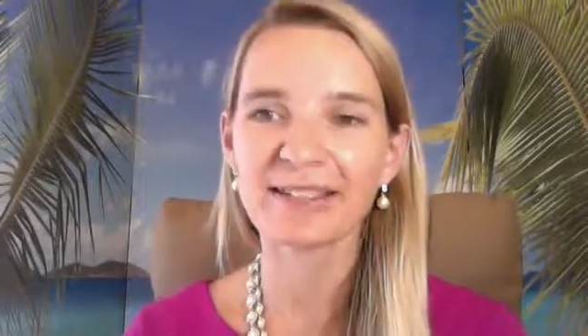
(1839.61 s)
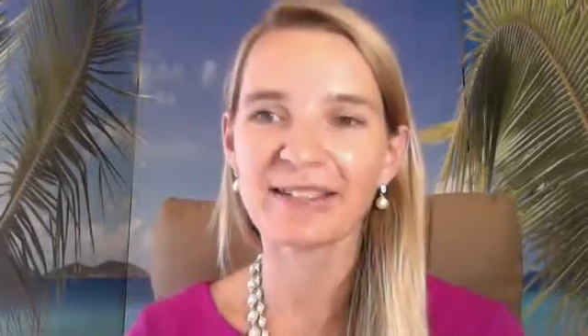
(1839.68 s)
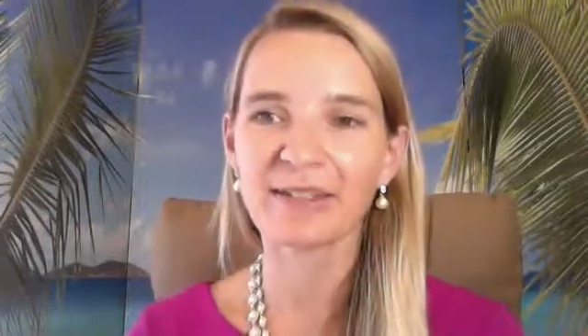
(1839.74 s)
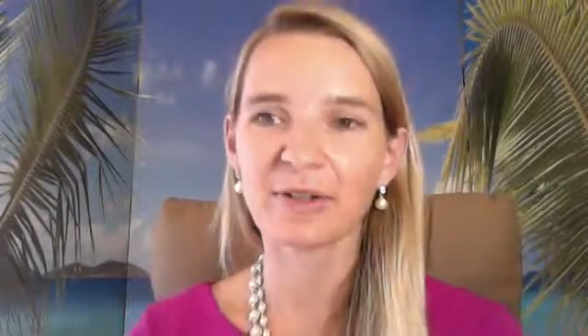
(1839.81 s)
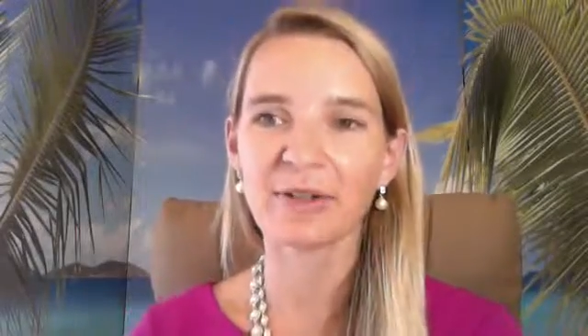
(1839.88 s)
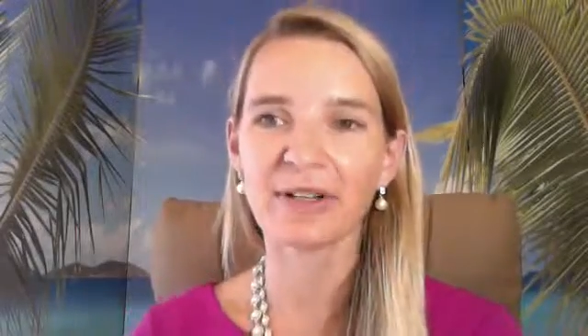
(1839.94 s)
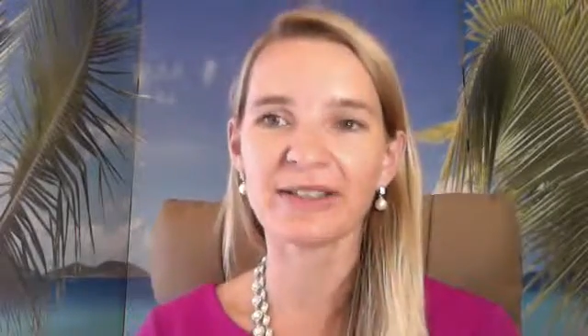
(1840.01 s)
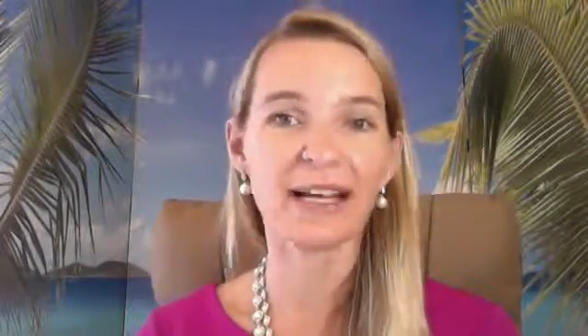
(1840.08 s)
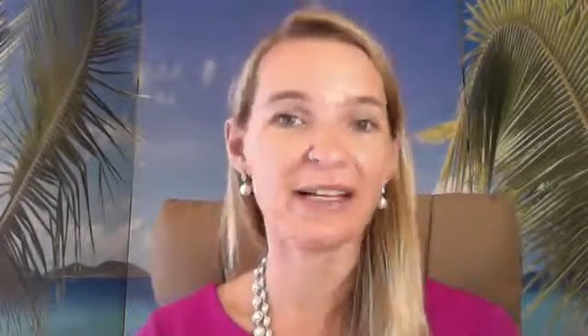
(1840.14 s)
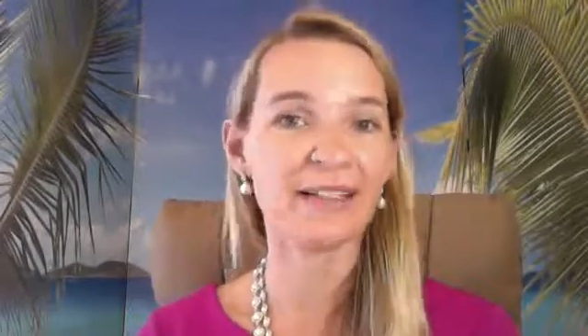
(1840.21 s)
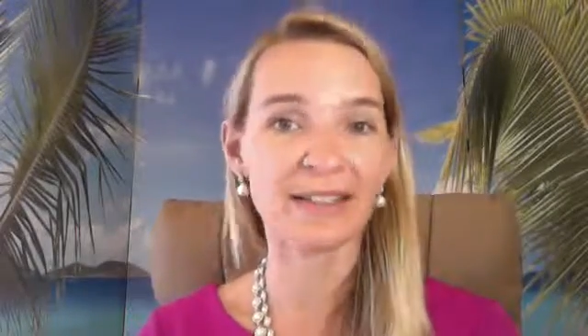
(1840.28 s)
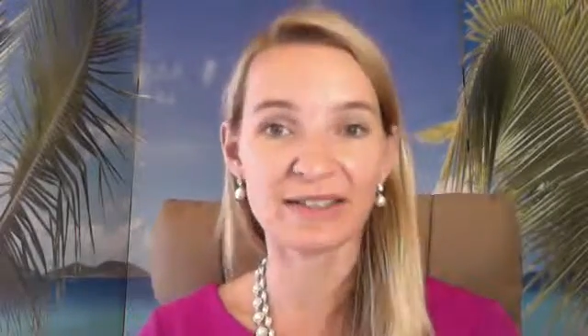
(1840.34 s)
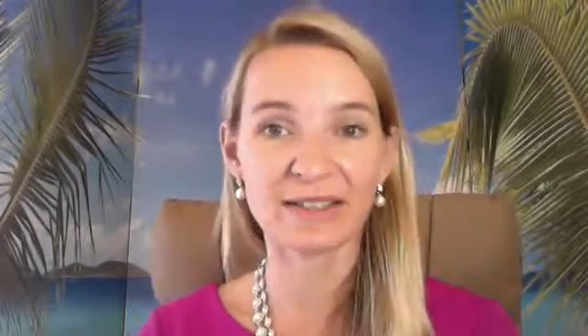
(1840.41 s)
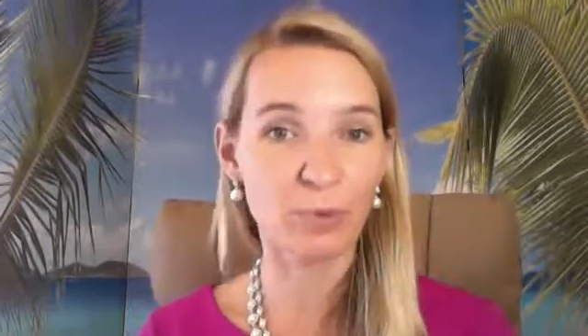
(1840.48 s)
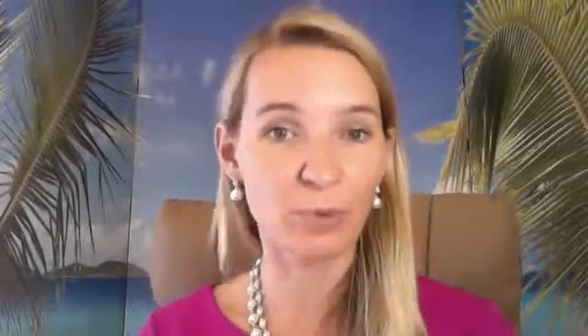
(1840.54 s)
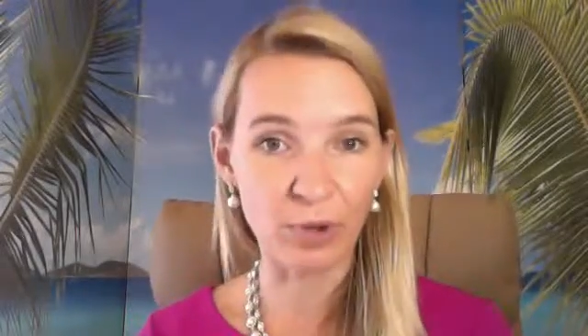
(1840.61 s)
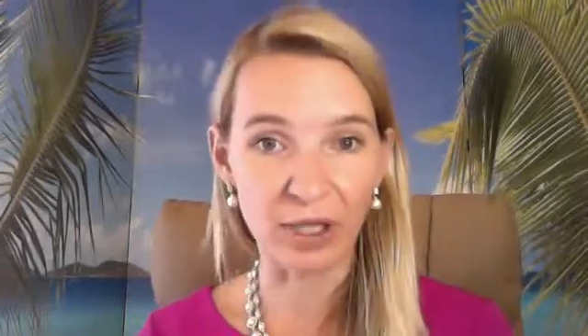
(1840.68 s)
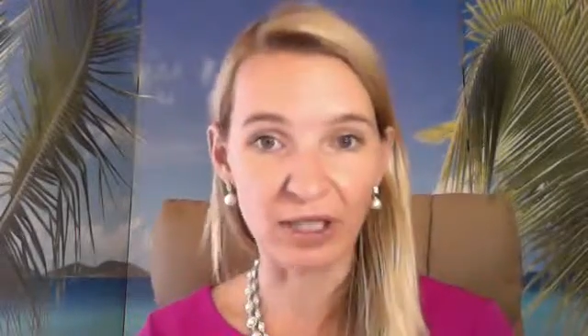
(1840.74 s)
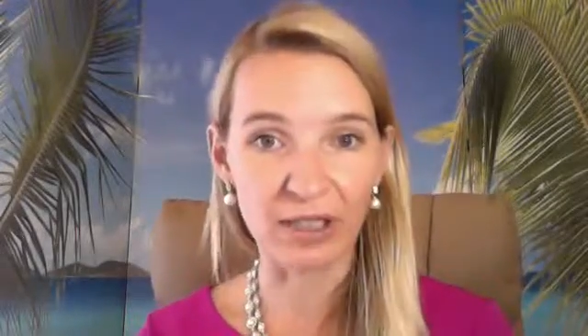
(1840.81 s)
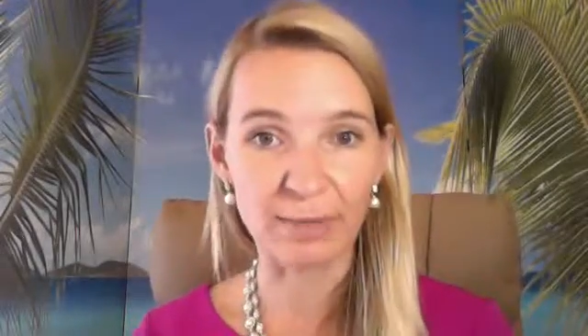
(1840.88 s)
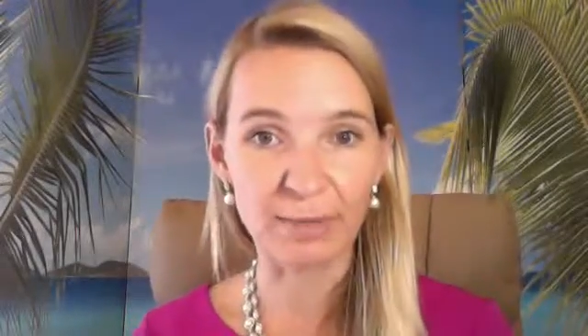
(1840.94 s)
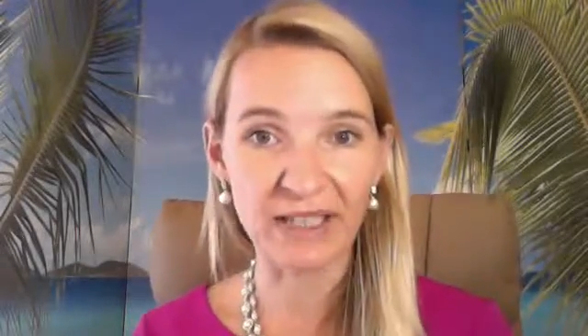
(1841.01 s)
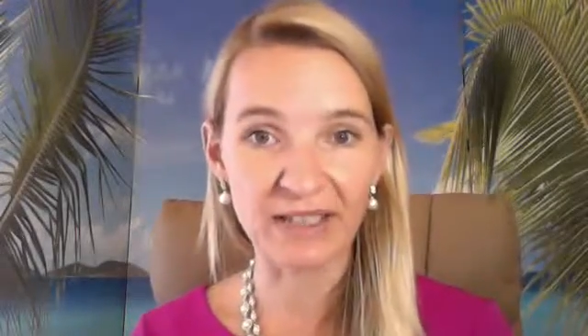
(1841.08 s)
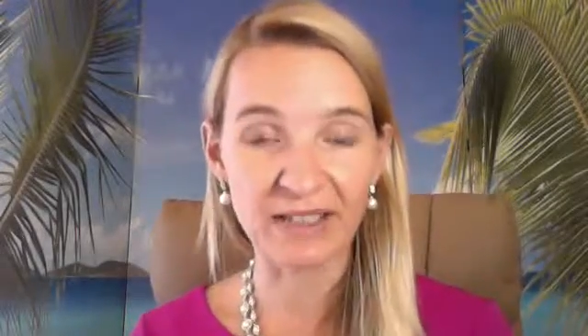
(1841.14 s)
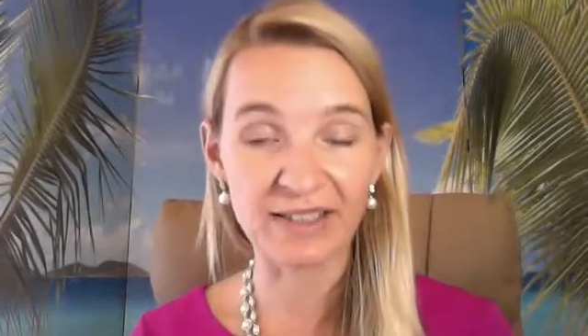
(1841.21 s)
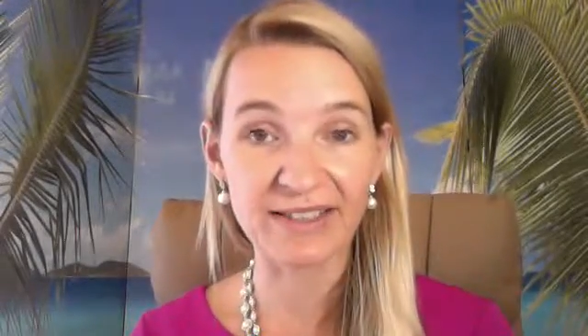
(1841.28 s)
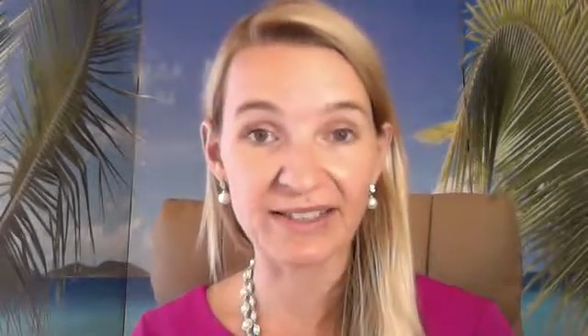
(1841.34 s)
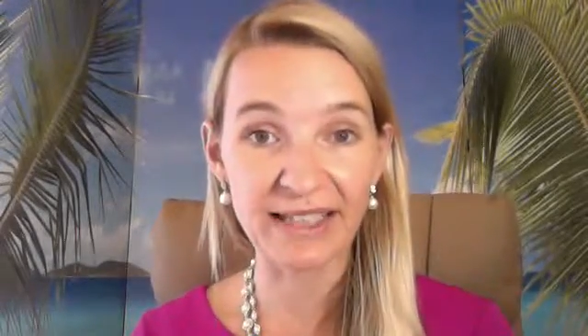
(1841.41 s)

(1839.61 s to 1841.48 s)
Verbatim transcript: So that doesn't work, because